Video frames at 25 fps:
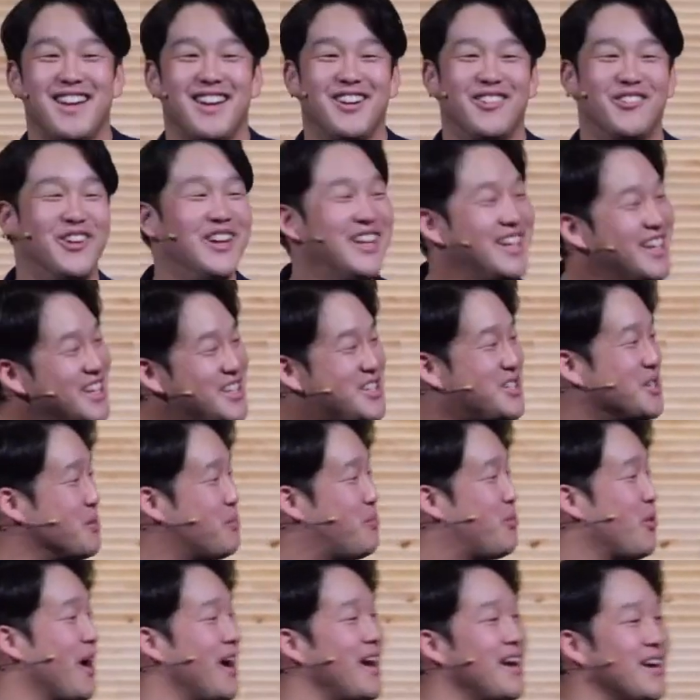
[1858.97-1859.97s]
We need your
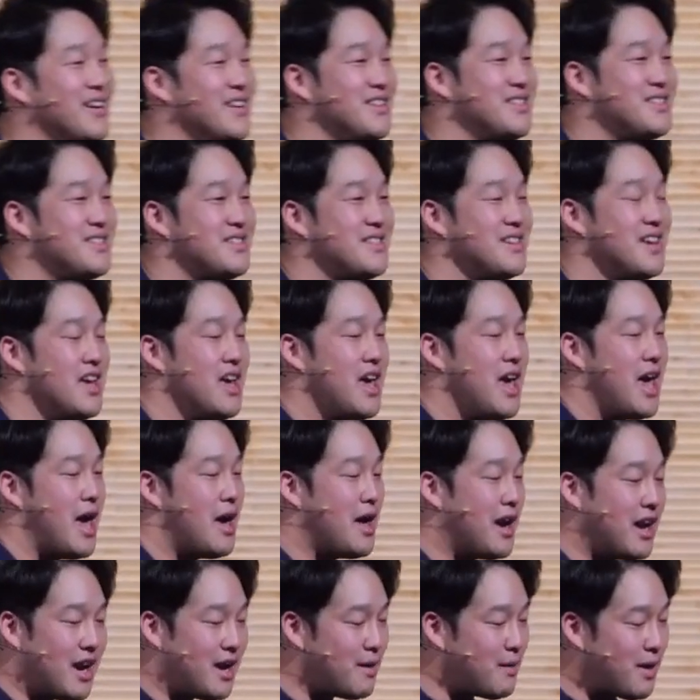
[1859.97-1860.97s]
prayers.
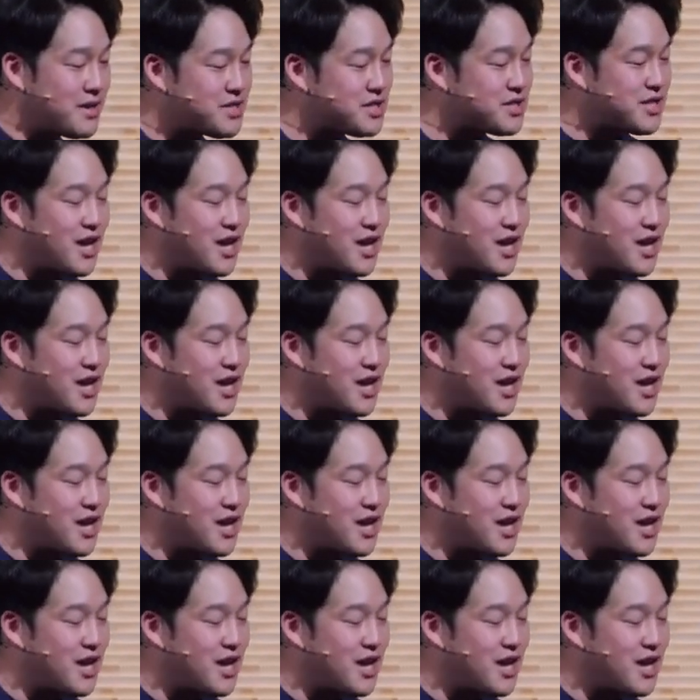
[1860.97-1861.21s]
And I'm not just